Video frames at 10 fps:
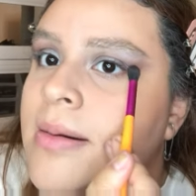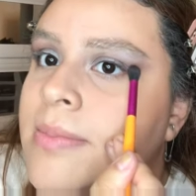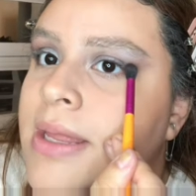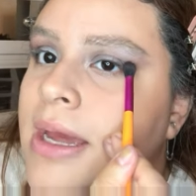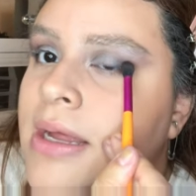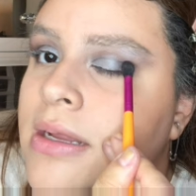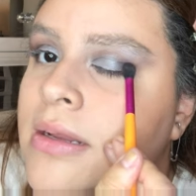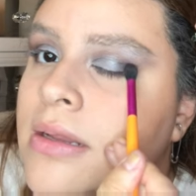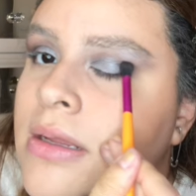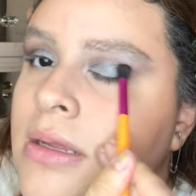yeah.
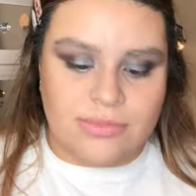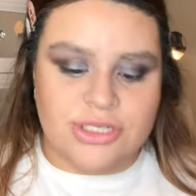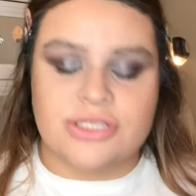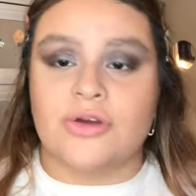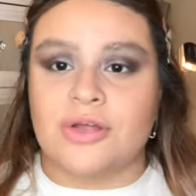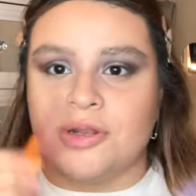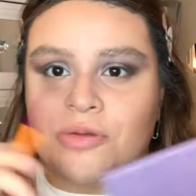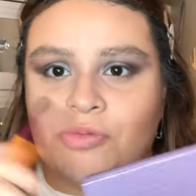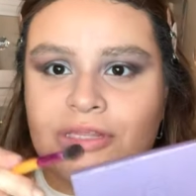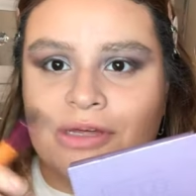I'm just going
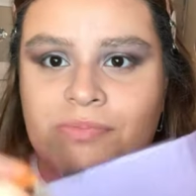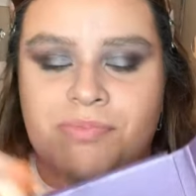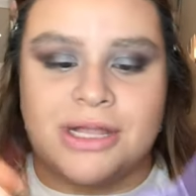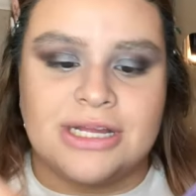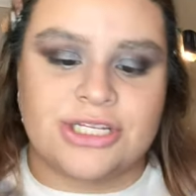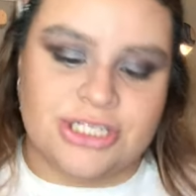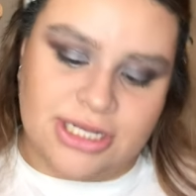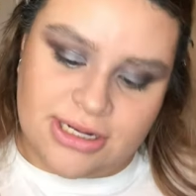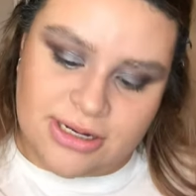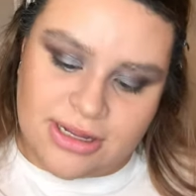in with the black
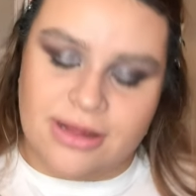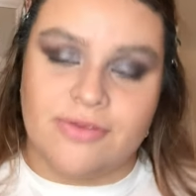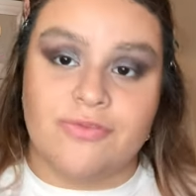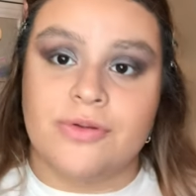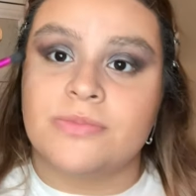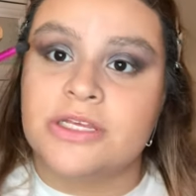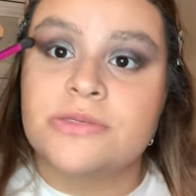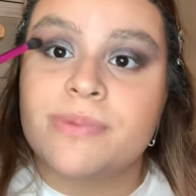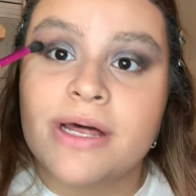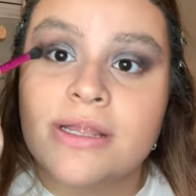shade from this
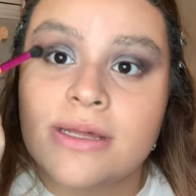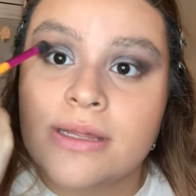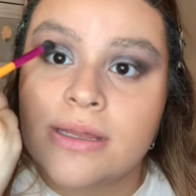palette.